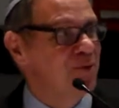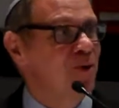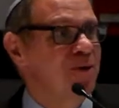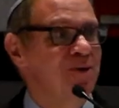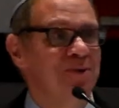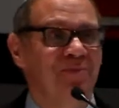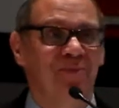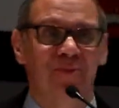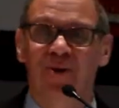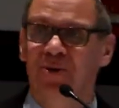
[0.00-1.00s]

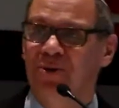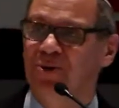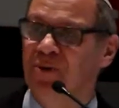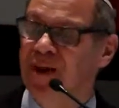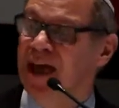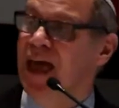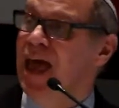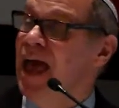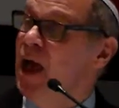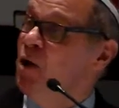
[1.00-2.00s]
parochial school,
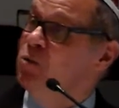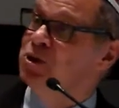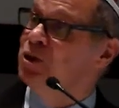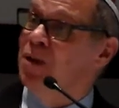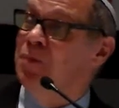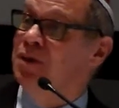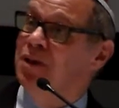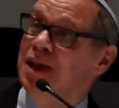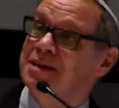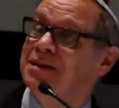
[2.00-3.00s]
who stood up in
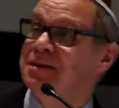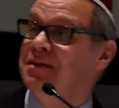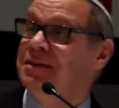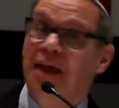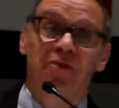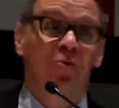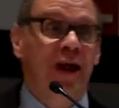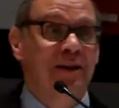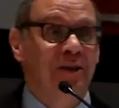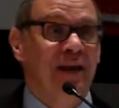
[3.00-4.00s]
the class in 10th
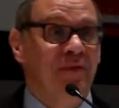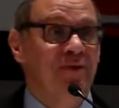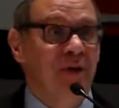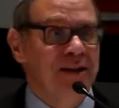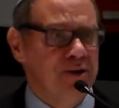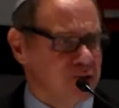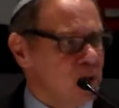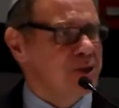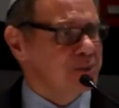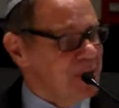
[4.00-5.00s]
grade and 11th grade and said,
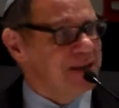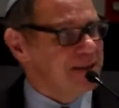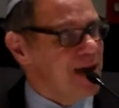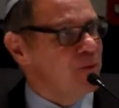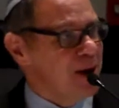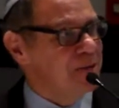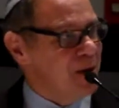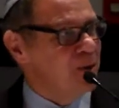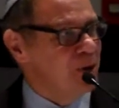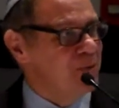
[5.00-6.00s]
don't speak that way
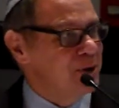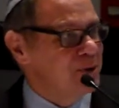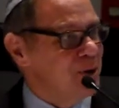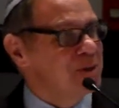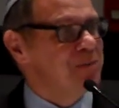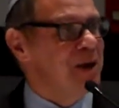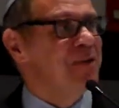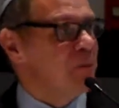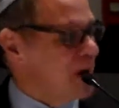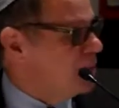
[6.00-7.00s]
about women, or don't speak
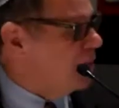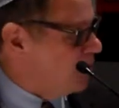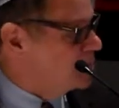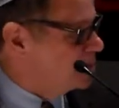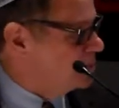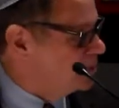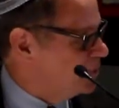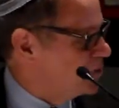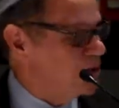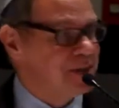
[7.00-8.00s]
that way about Muslims,
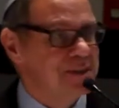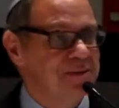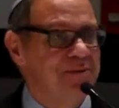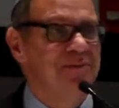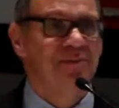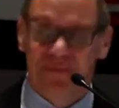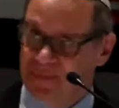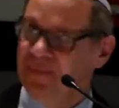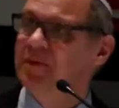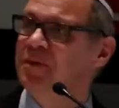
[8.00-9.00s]
because
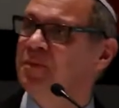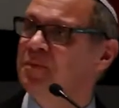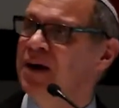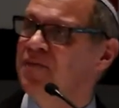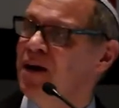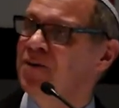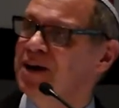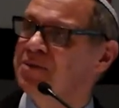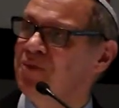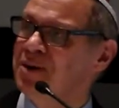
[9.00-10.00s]
my father
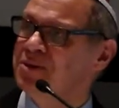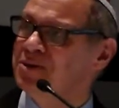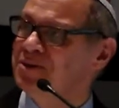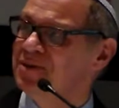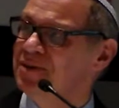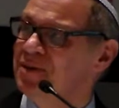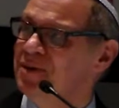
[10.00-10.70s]
has friends,